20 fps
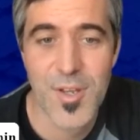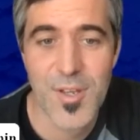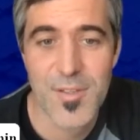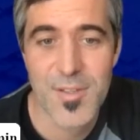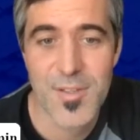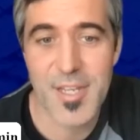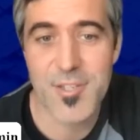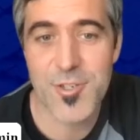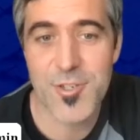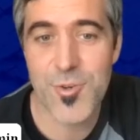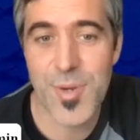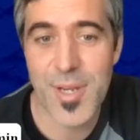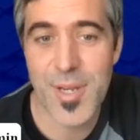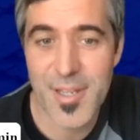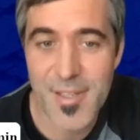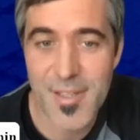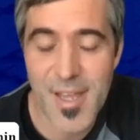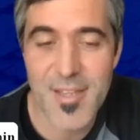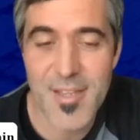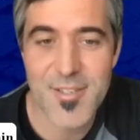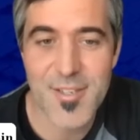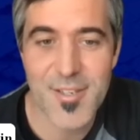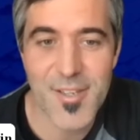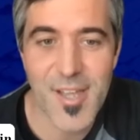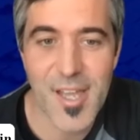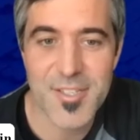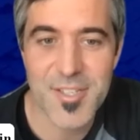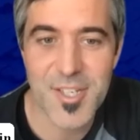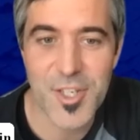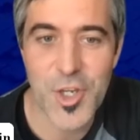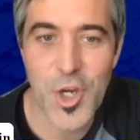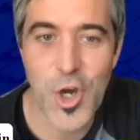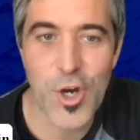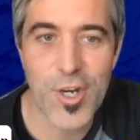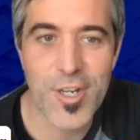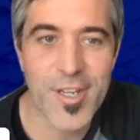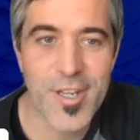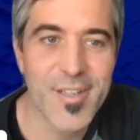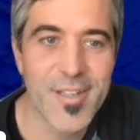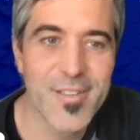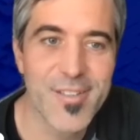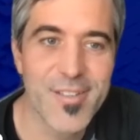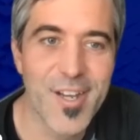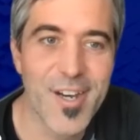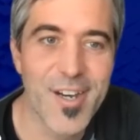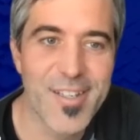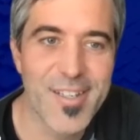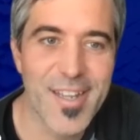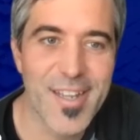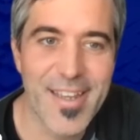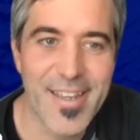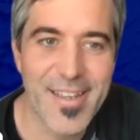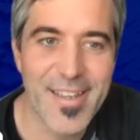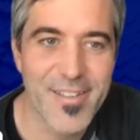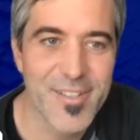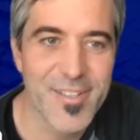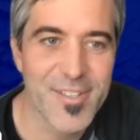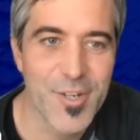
that treat it as a garden, not a